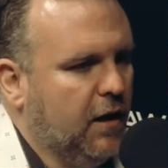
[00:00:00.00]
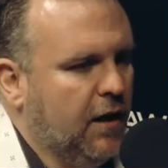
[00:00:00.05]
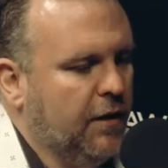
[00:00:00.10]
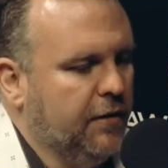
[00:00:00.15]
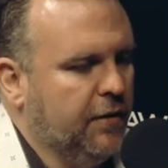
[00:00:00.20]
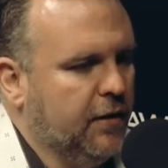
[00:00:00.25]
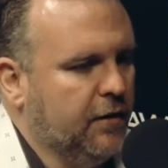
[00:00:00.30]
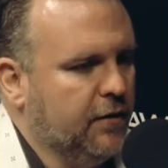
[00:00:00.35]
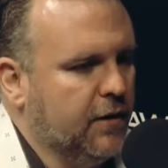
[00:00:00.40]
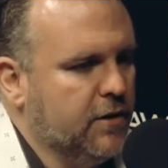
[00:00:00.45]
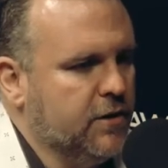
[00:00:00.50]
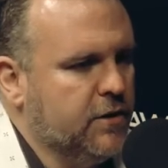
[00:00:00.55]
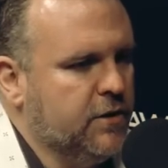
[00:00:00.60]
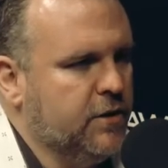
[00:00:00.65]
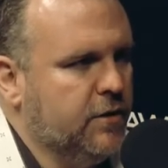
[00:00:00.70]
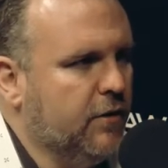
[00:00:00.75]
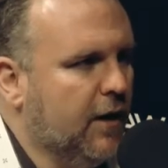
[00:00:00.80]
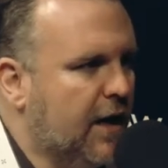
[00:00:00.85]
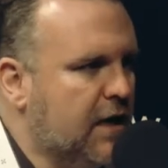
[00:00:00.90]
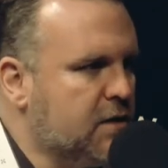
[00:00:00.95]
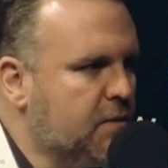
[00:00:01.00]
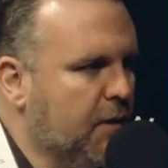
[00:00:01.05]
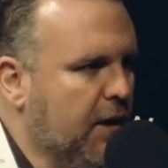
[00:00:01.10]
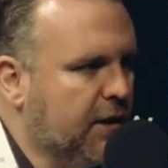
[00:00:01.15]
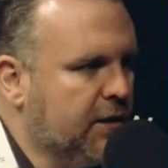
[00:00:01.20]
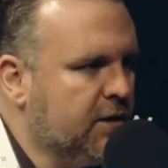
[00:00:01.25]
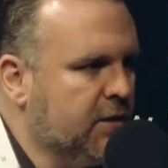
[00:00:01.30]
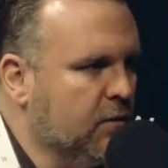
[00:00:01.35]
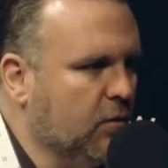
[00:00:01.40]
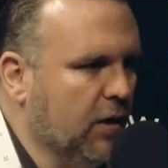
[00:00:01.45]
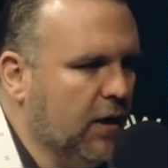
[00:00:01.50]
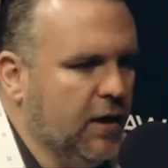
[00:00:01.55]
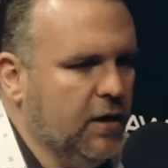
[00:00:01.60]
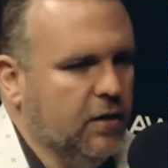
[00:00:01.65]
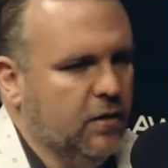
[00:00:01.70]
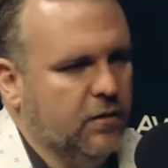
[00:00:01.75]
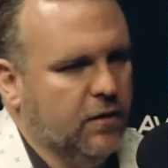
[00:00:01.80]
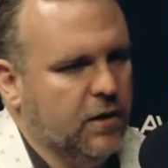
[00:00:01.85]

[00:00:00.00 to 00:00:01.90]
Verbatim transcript: I think there's two aspects to what I do.